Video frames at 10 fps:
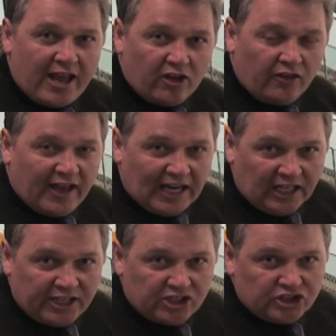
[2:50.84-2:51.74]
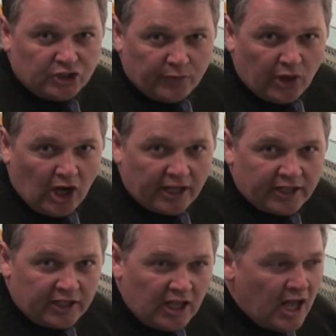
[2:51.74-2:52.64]
angle that I like to shoot with
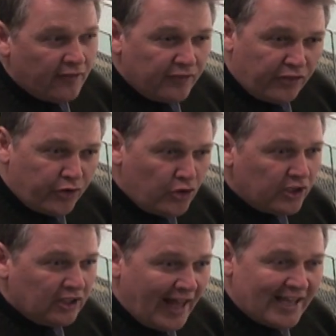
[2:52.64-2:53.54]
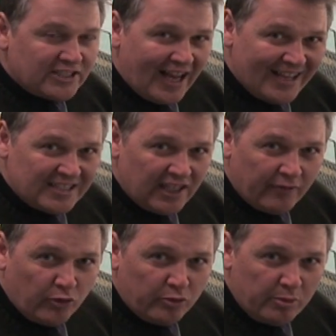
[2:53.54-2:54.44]
hockey. Through the glass, ice
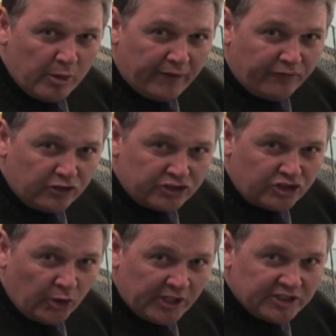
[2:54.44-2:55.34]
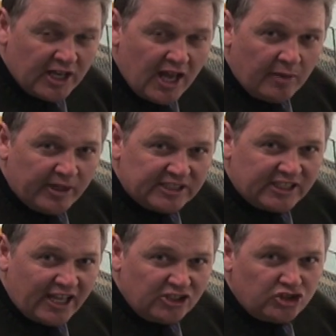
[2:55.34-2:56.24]
level would be my first choice. My
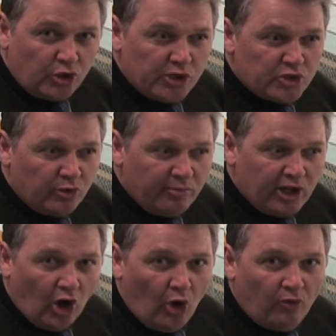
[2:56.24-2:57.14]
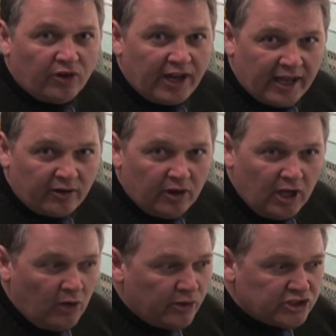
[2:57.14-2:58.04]
second choice would be overhead,
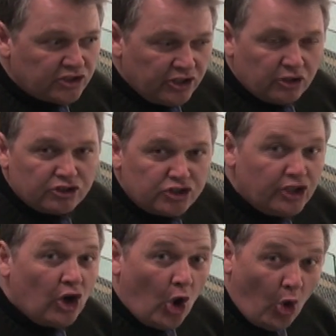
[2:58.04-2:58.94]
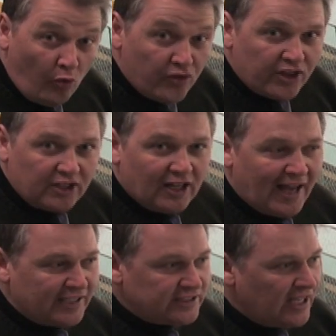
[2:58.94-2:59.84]
what's, you know, you're shooting over the
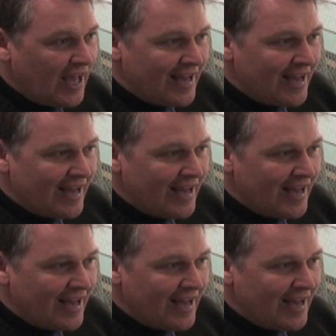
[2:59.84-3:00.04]
glass.